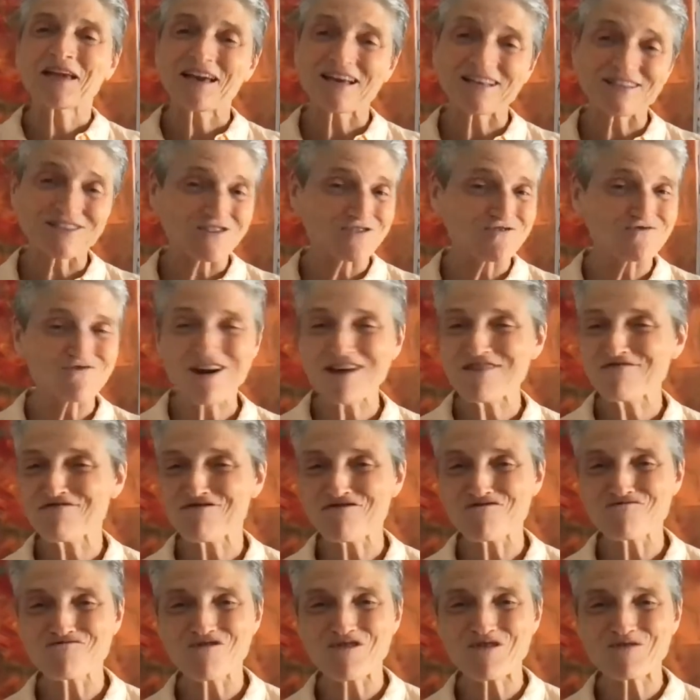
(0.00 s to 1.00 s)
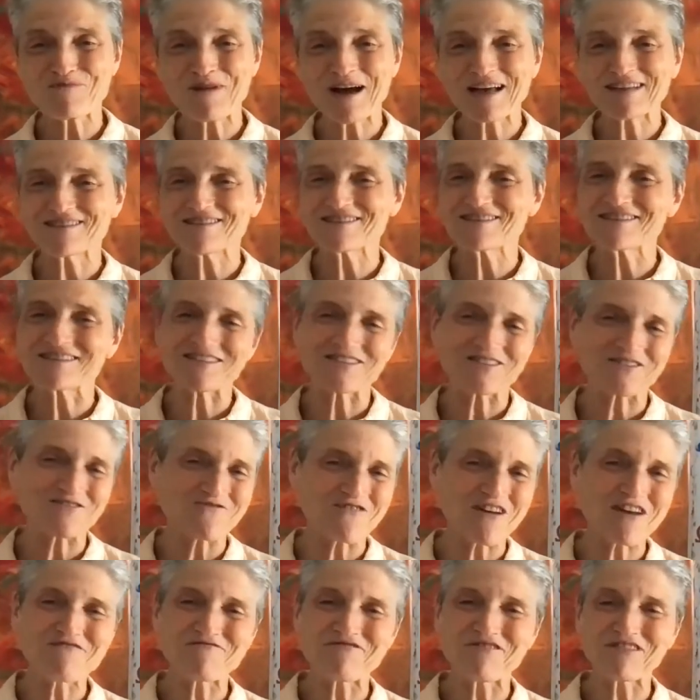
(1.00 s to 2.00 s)
It's great for romance, it's
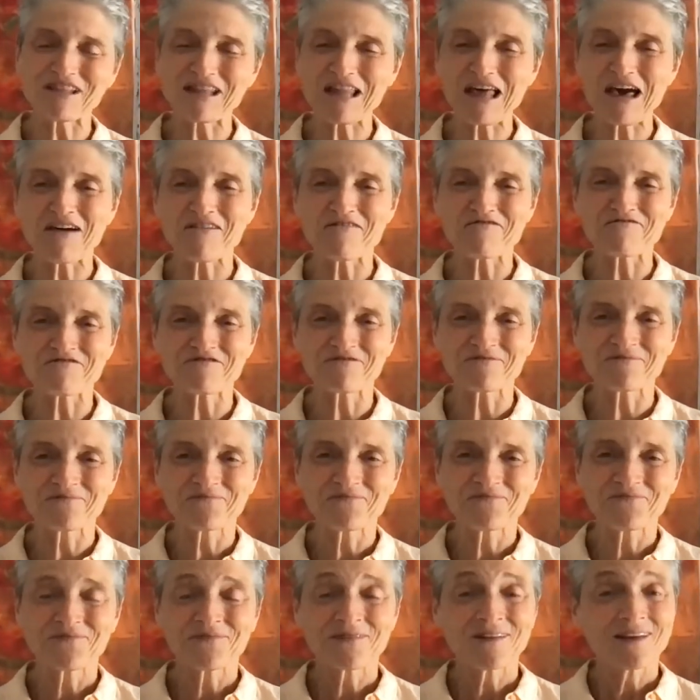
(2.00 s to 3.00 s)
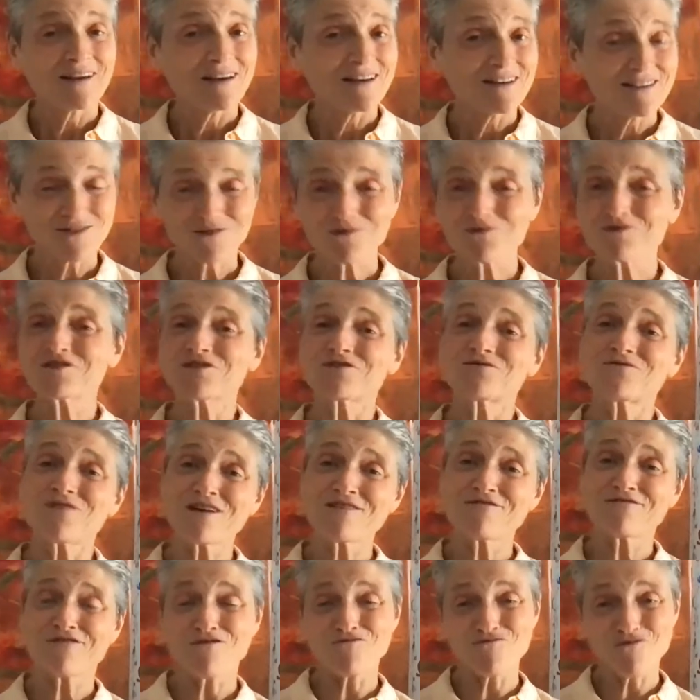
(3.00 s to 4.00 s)
great for love. It's also
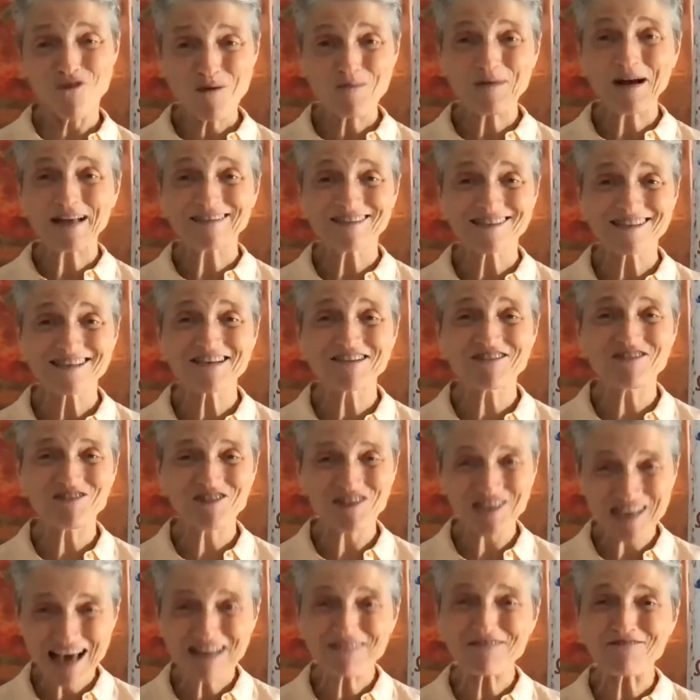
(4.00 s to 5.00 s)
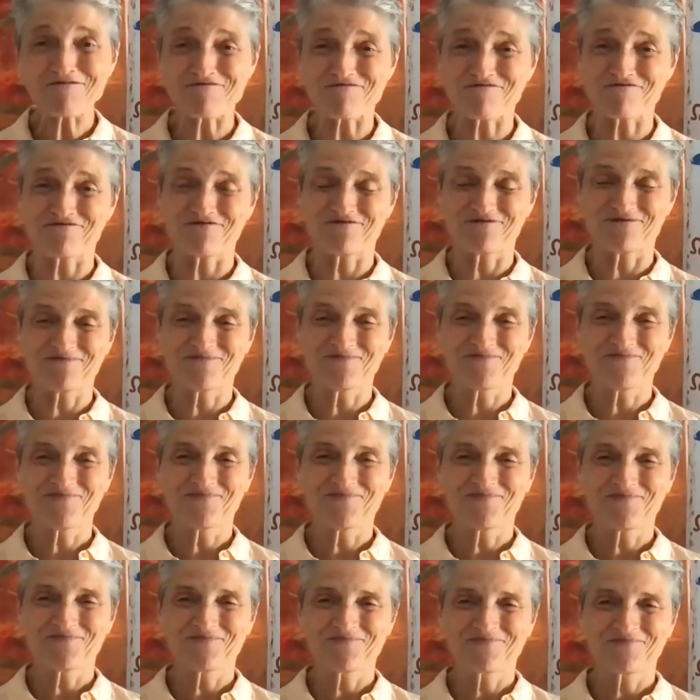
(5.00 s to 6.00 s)
great for romancing yourself
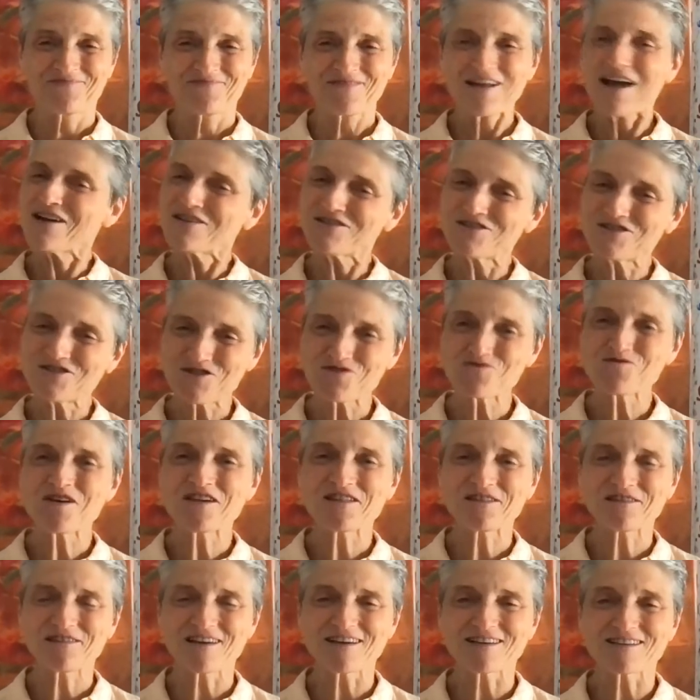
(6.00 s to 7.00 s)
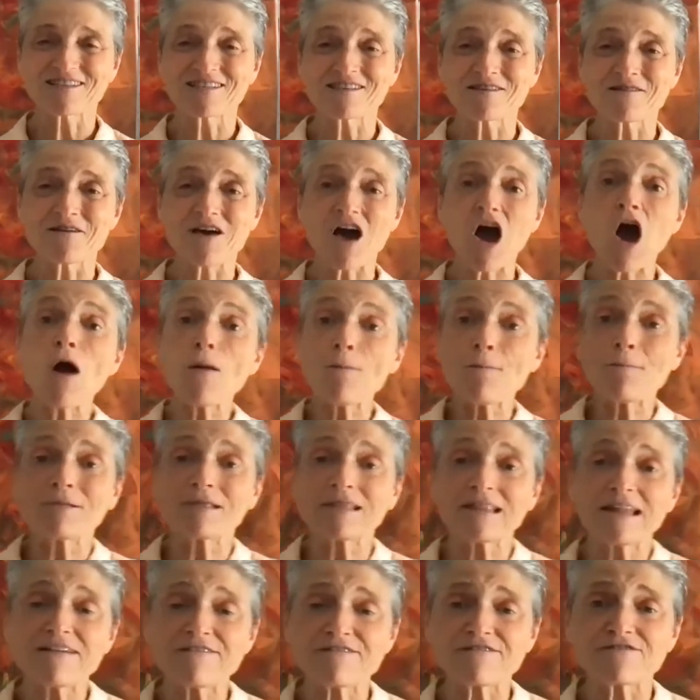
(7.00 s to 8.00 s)
and doing things that
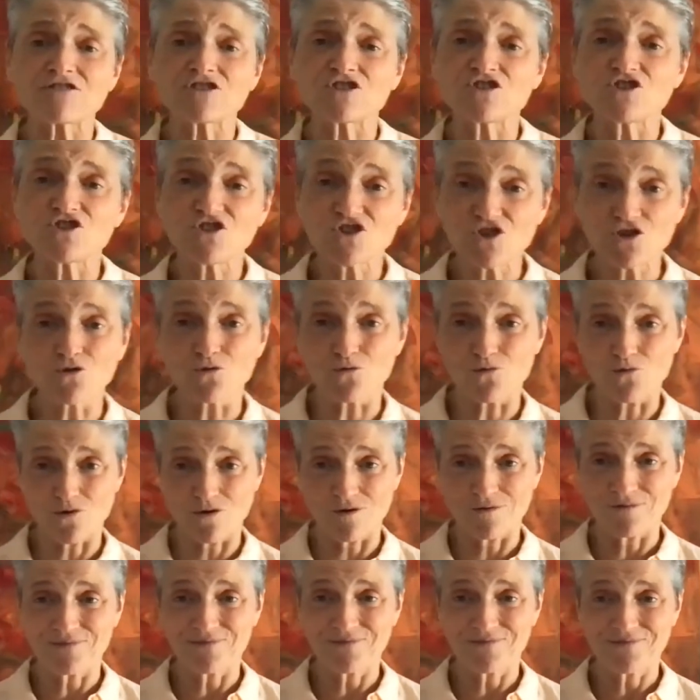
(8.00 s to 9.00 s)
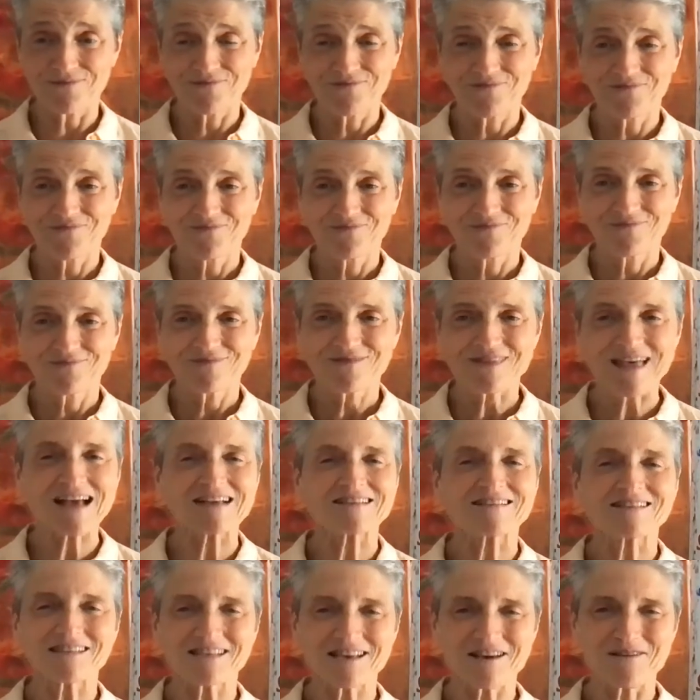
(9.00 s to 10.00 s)
uplift you.
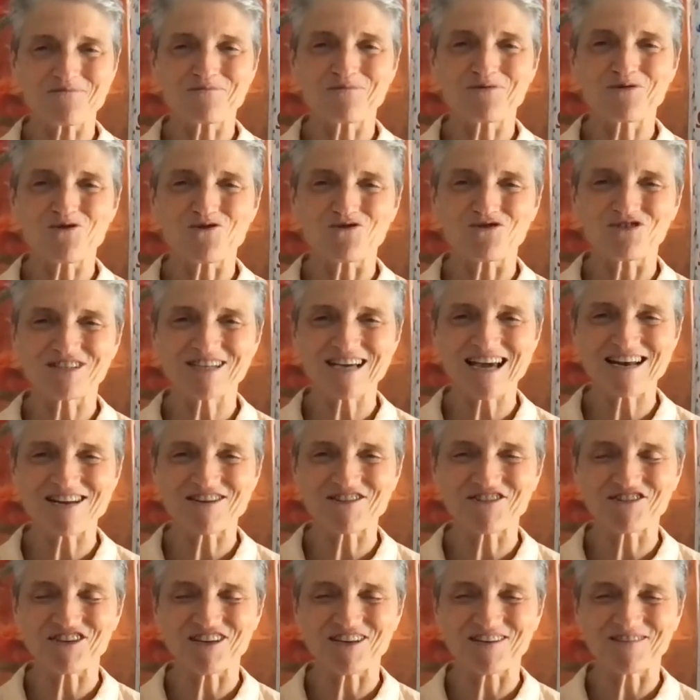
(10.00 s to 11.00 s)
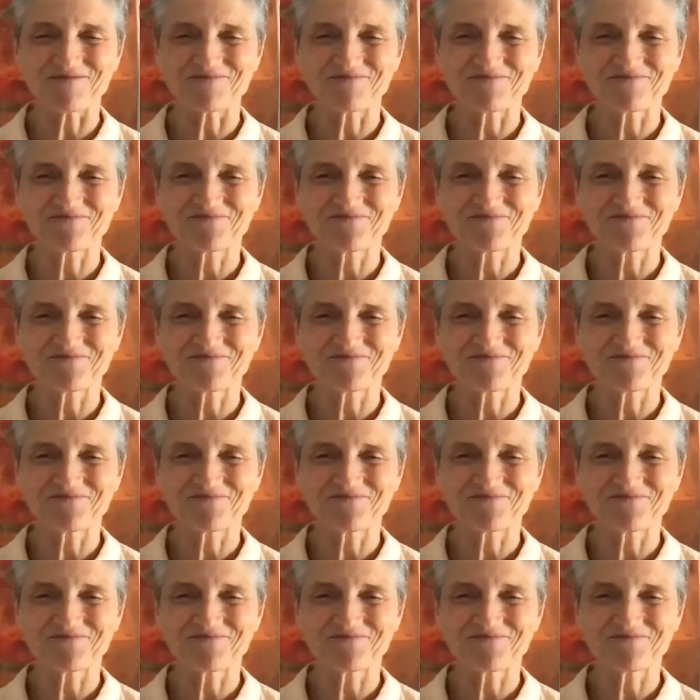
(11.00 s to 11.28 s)
That's the important energy.